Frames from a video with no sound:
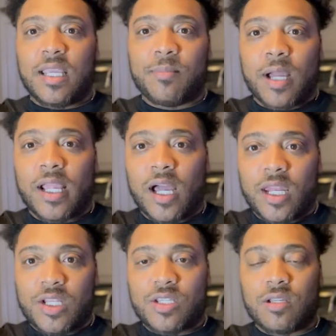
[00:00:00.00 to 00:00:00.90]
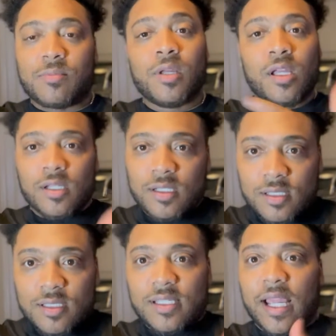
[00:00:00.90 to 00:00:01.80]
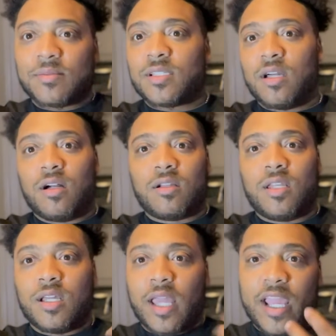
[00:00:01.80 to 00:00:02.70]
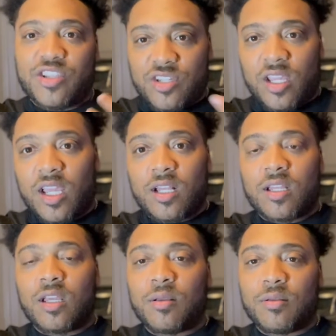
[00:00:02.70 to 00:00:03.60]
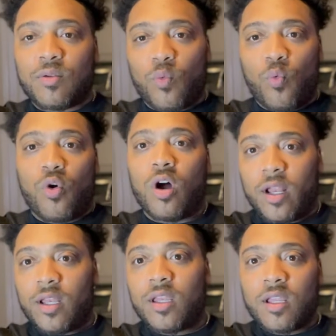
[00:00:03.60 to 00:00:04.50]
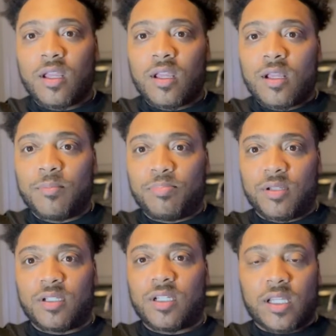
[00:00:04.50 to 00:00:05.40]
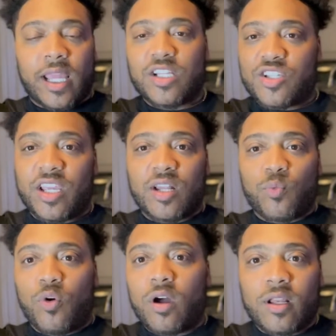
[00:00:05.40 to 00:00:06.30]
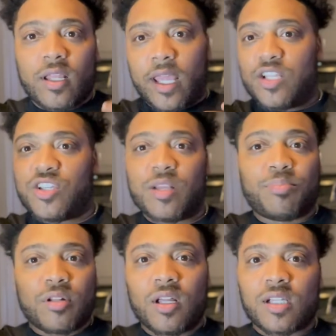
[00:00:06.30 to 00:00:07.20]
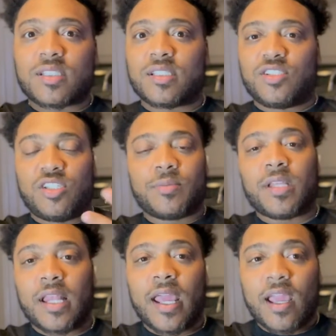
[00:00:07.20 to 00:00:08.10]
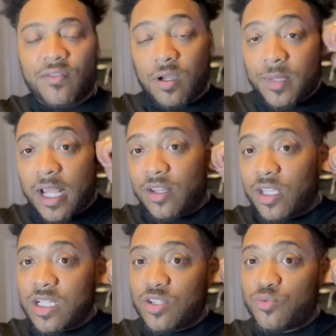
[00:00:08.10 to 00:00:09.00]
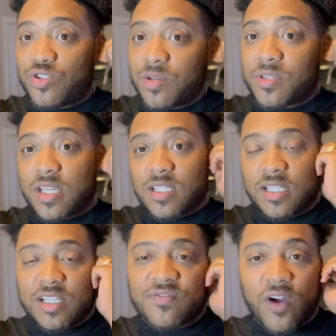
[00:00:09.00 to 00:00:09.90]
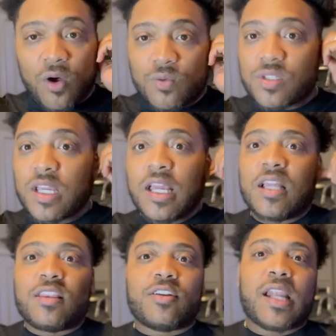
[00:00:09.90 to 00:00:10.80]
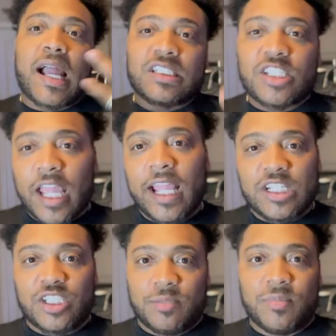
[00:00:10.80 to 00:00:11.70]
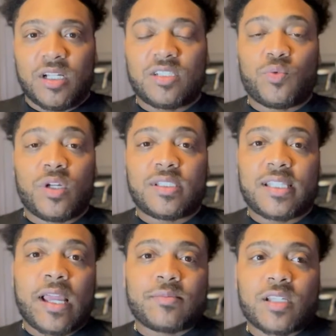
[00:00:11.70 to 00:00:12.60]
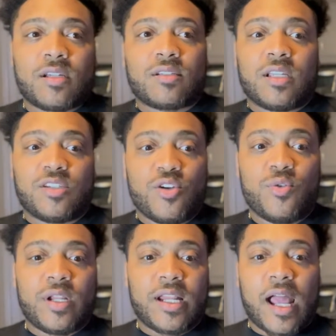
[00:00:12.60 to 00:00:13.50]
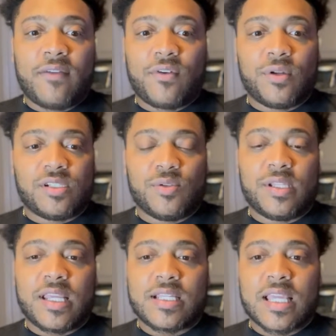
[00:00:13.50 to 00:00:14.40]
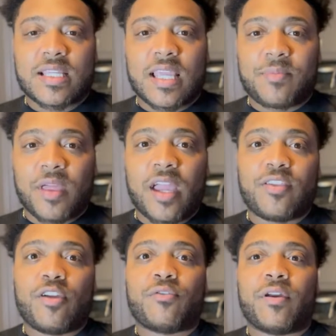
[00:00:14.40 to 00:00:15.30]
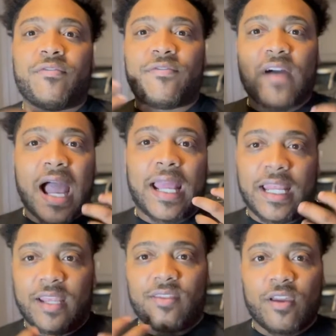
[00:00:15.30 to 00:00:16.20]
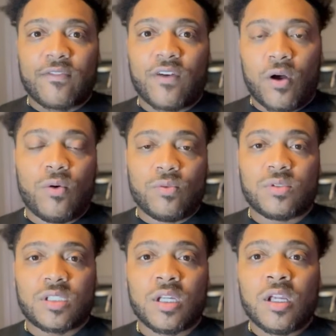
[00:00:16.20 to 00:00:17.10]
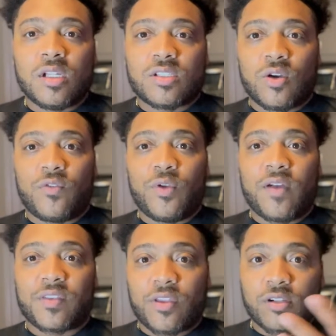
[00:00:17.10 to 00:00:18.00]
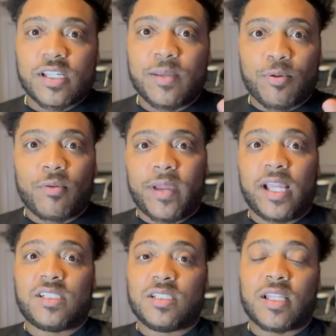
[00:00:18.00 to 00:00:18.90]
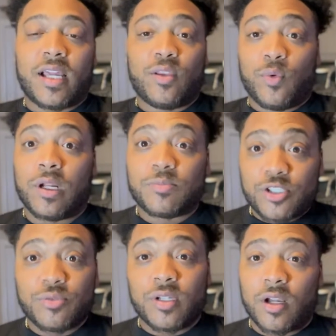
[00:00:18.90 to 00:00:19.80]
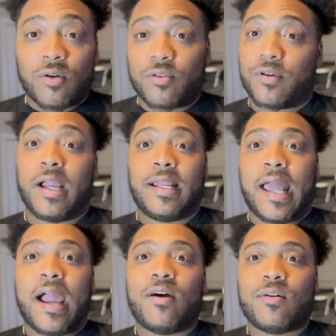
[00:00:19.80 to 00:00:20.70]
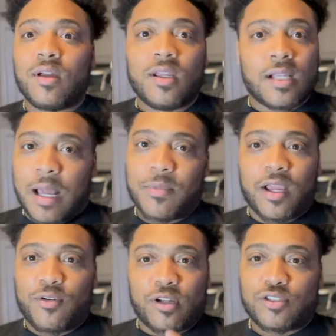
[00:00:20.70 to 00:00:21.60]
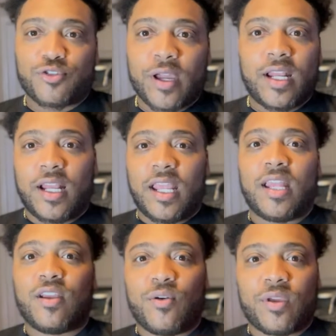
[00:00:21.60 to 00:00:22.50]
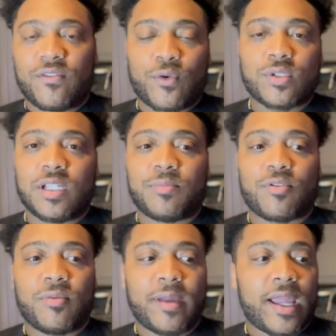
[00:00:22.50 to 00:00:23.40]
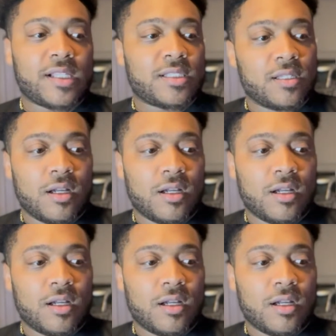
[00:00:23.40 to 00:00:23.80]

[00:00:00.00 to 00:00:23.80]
Bionic chip. Samsung, the 8 Gen 1, 8 Gen 1, 8 Gen Plus chip that they have coming out in these new chipsets in these phones, they're not changing much. What Samsung is doing and iPhone is doing the exact same thing. They're refining their phones. So if you have a 13 Pro Max, just like the one I'm shooting on right now, I'm not going to trade it in to go get a 14 Pro Max.